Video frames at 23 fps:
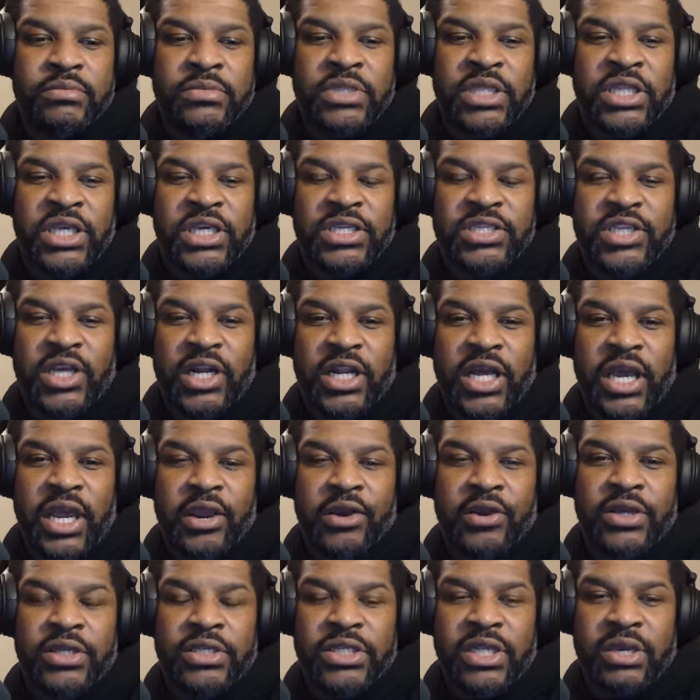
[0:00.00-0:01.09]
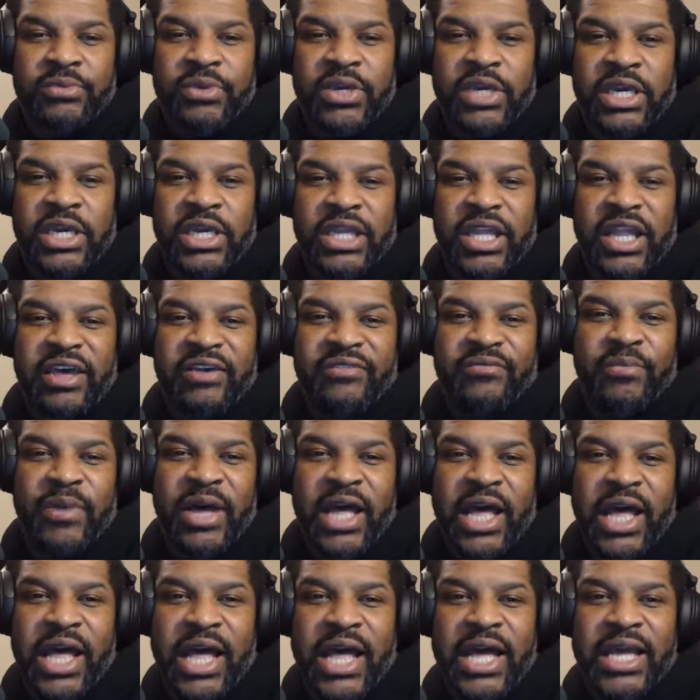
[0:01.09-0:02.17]
these are the areas that we get left
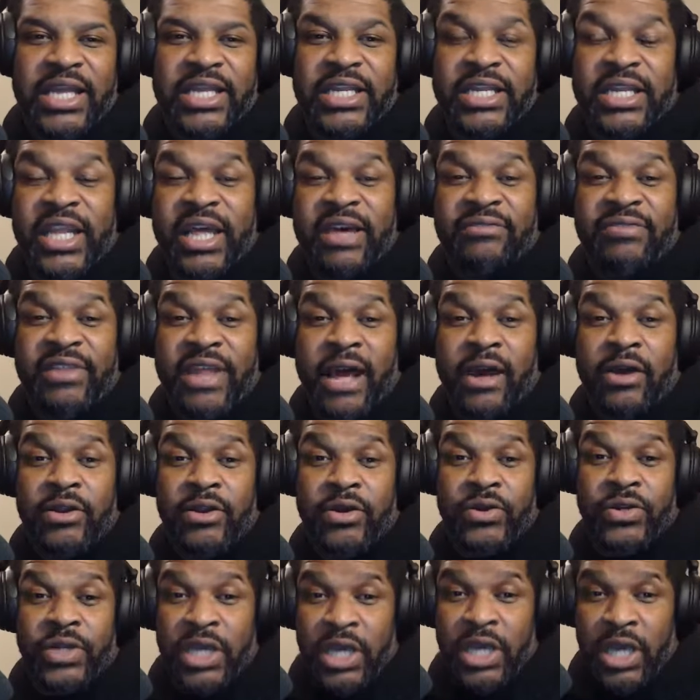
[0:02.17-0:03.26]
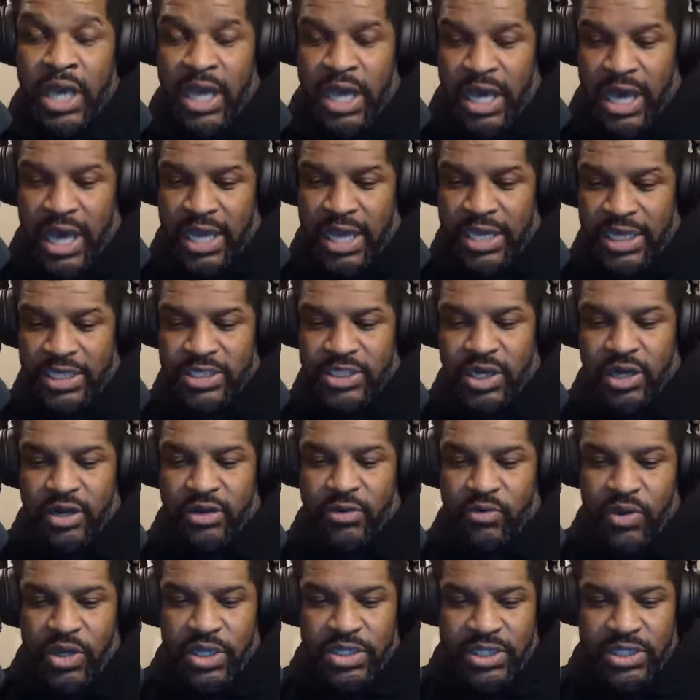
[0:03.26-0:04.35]
behind and left out on, and these are
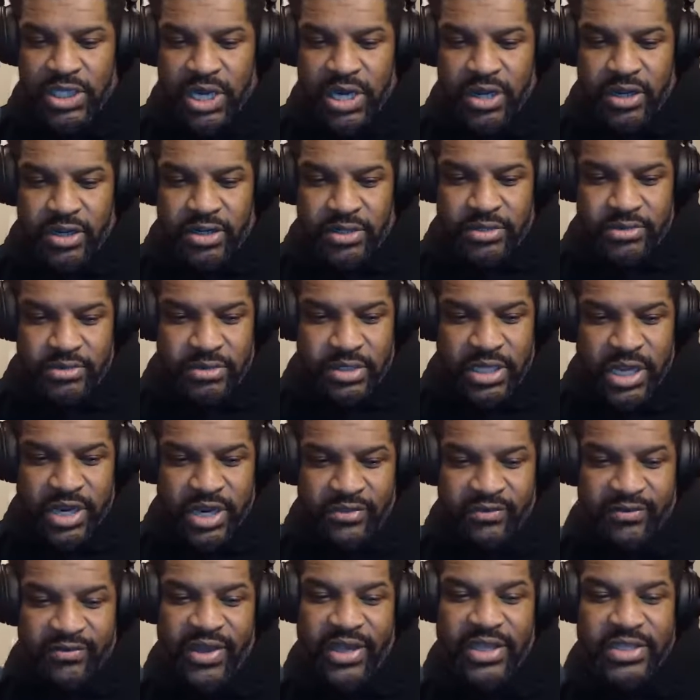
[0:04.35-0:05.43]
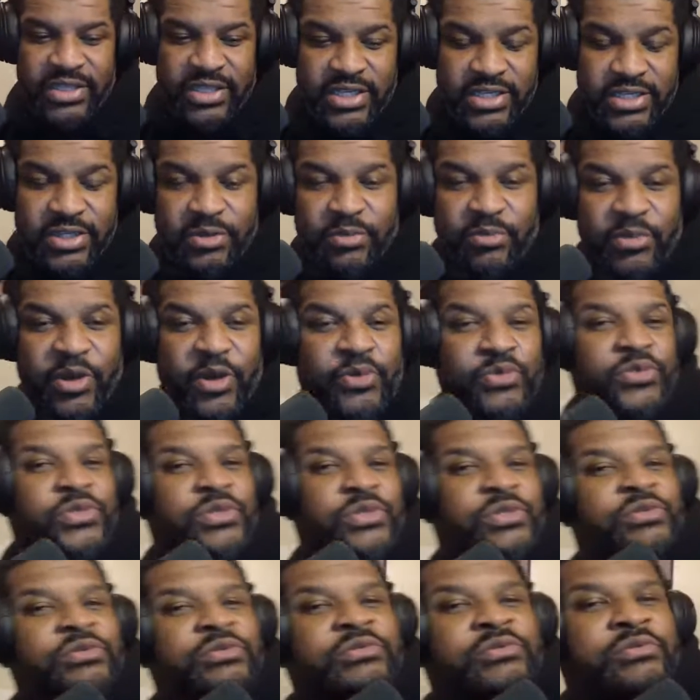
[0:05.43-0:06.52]
the ones that affect us the
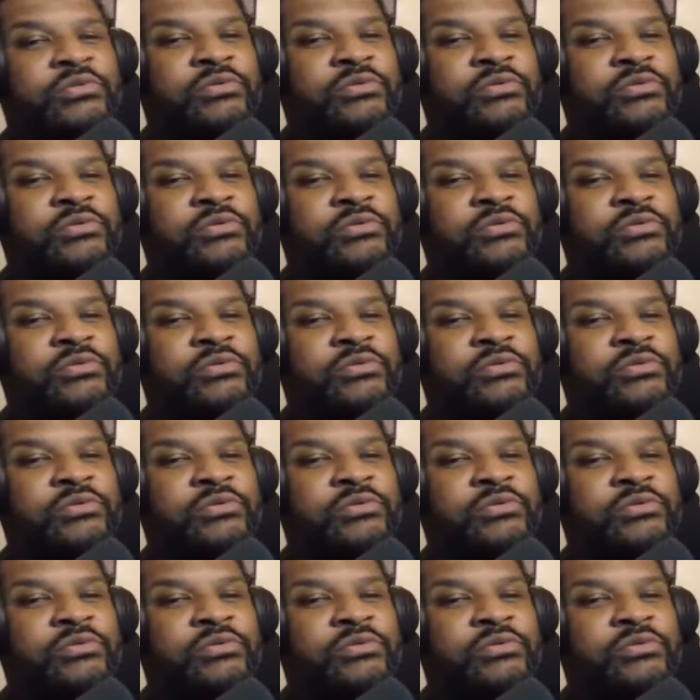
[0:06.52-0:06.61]
most.